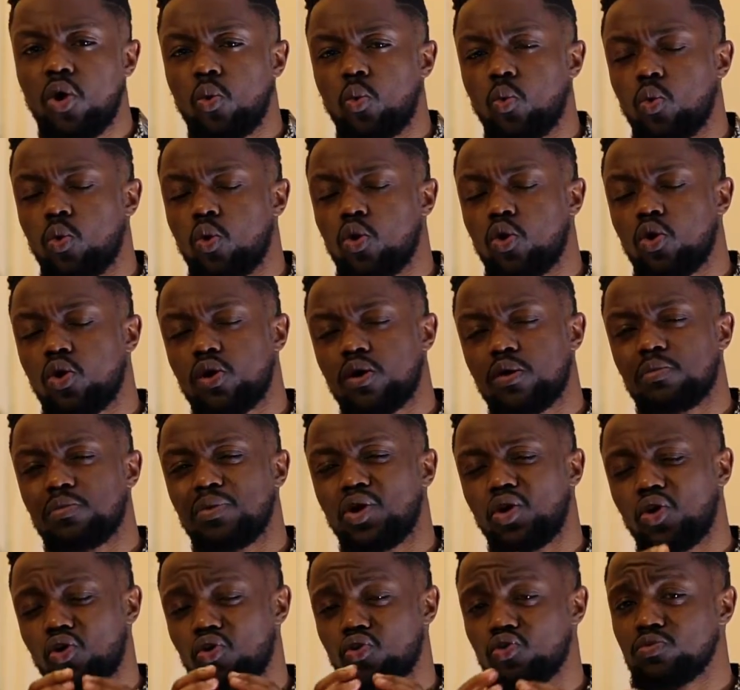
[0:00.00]
warm,
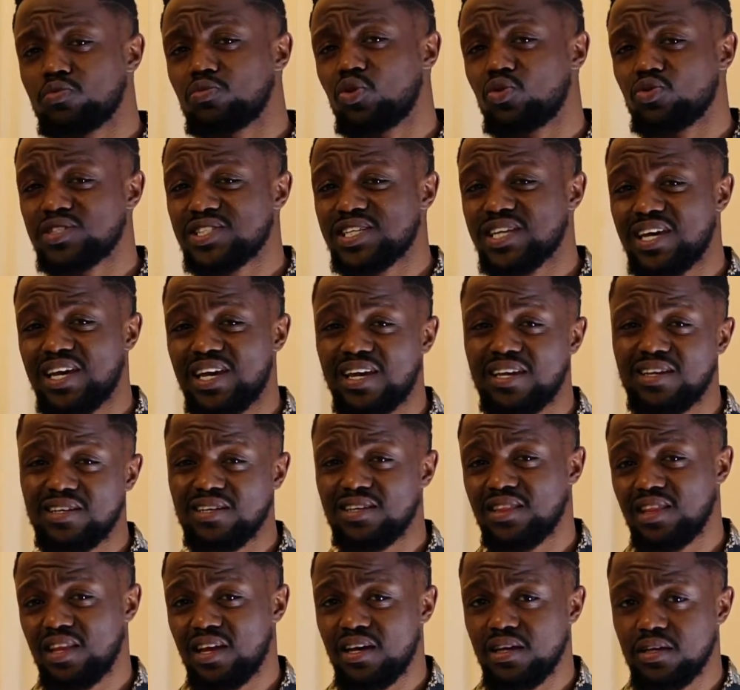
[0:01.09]
almost
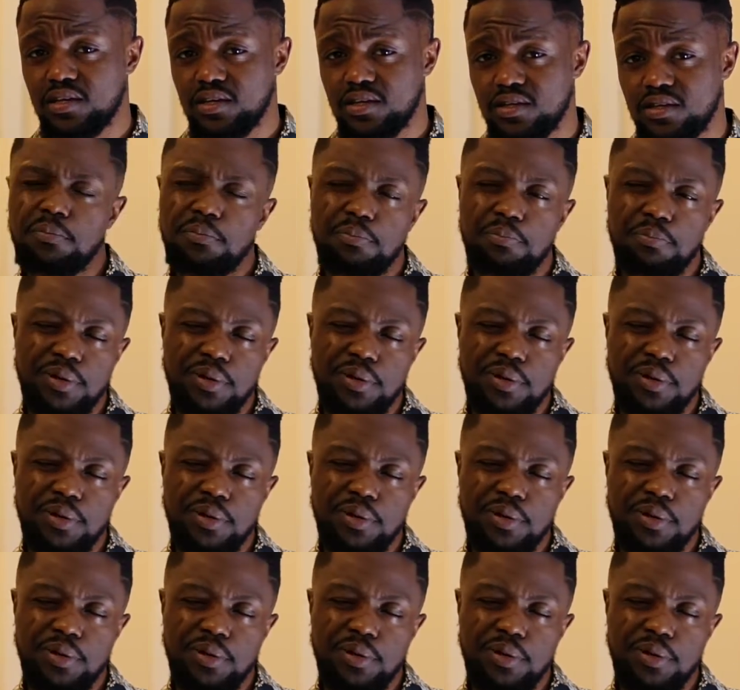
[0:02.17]
candy-like,